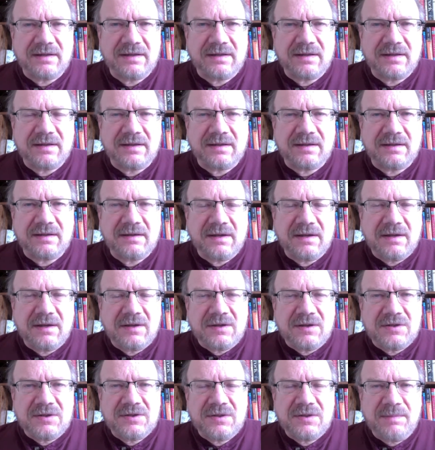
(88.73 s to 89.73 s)
It
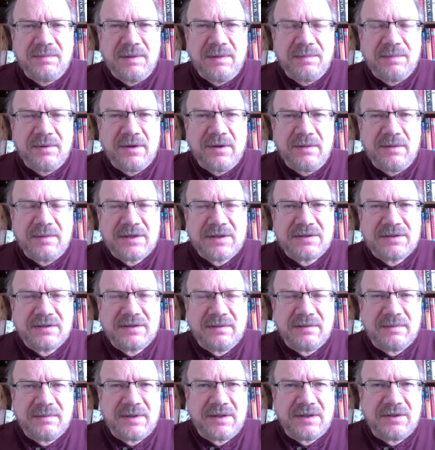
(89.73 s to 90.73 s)
should be pretty much
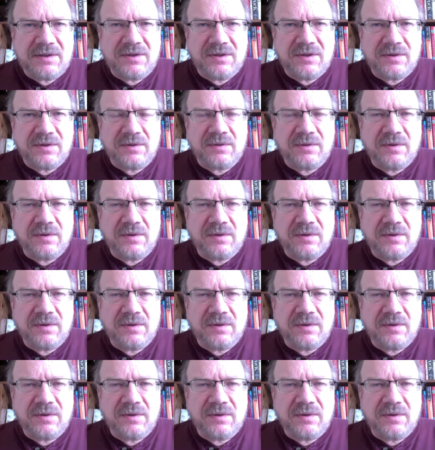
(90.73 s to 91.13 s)
limited to